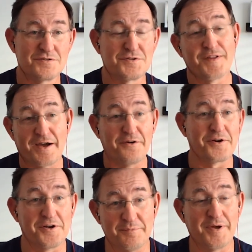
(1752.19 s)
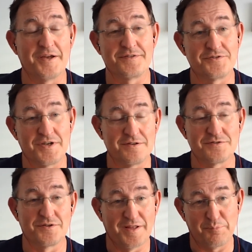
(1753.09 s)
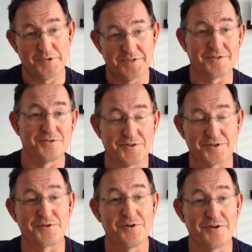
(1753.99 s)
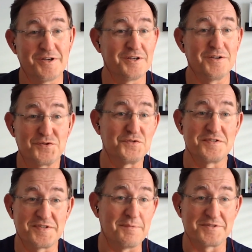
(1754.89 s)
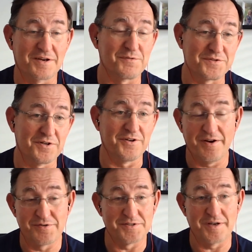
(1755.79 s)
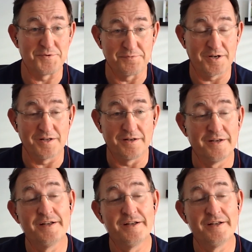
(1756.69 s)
So the outcome hasn't changed. So that particular query gives you the same exact result every time you run it.